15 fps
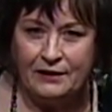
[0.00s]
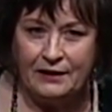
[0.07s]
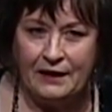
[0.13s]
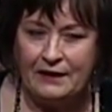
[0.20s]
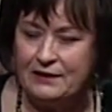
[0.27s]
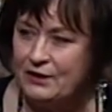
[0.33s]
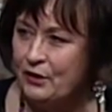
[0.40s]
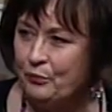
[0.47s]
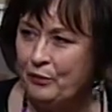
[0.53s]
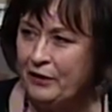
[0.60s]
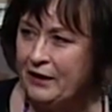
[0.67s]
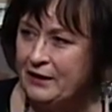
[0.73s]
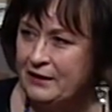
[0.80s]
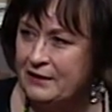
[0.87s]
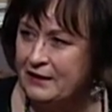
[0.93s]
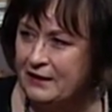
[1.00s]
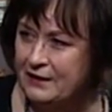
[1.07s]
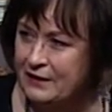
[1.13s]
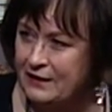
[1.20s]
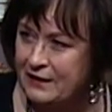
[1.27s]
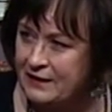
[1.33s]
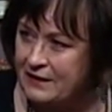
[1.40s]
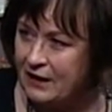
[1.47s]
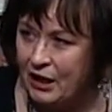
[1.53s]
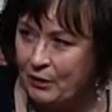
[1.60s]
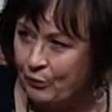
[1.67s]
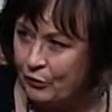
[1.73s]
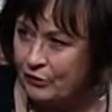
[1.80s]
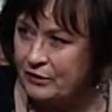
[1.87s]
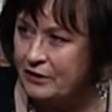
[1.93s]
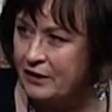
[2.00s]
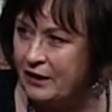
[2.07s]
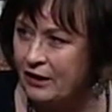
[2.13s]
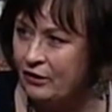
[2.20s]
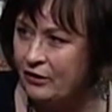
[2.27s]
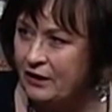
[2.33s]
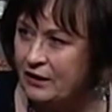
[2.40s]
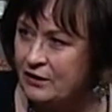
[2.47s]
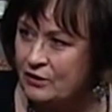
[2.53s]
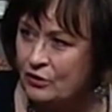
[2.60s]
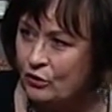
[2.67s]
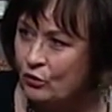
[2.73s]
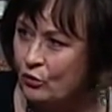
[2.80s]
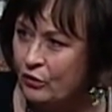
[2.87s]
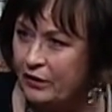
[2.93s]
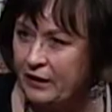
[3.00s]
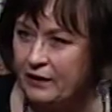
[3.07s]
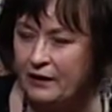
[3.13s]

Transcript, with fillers: as their place as a disciple to carry his glory.